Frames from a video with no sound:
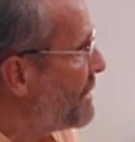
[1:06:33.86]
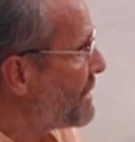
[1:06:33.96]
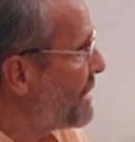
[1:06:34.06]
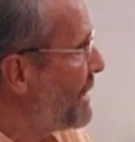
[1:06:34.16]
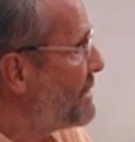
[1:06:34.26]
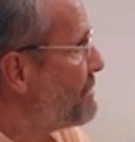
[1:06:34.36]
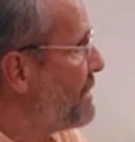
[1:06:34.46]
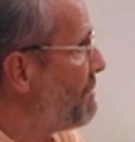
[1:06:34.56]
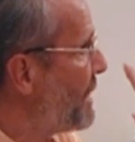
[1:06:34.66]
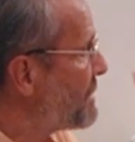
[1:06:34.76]
A
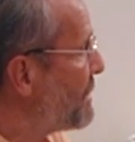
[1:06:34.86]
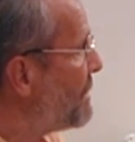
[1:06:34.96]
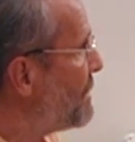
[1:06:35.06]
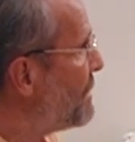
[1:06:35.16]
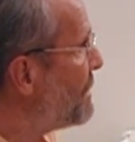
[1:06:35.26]
Gayatri Mata,